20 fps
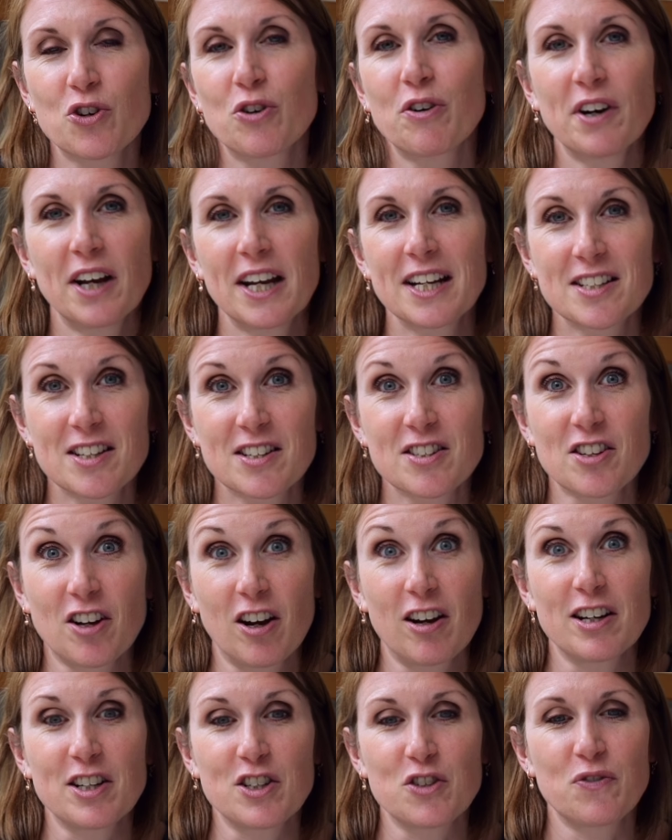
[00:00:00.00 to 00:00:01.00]
create a
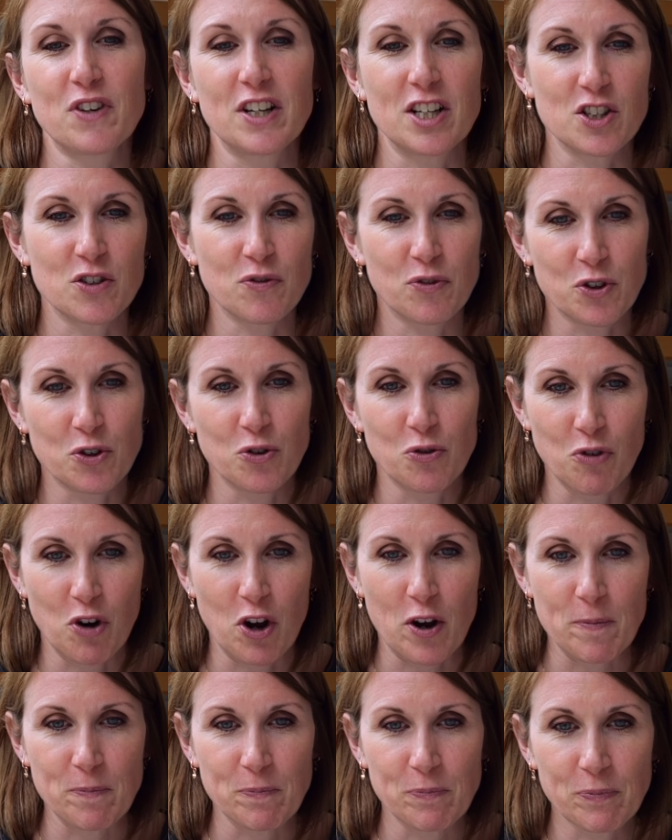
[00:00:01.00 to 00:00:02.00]
stylish finish for your
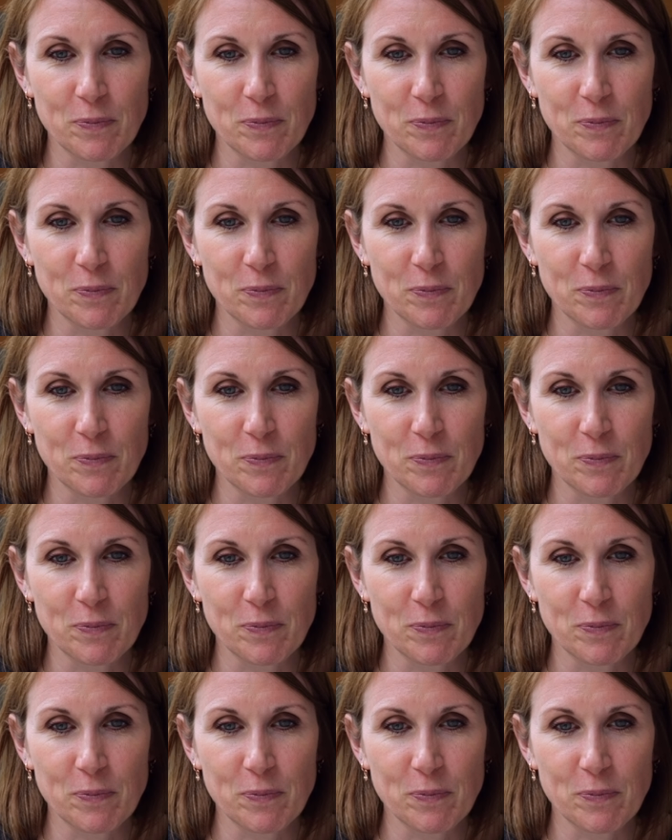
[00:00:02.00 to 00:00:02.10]
room.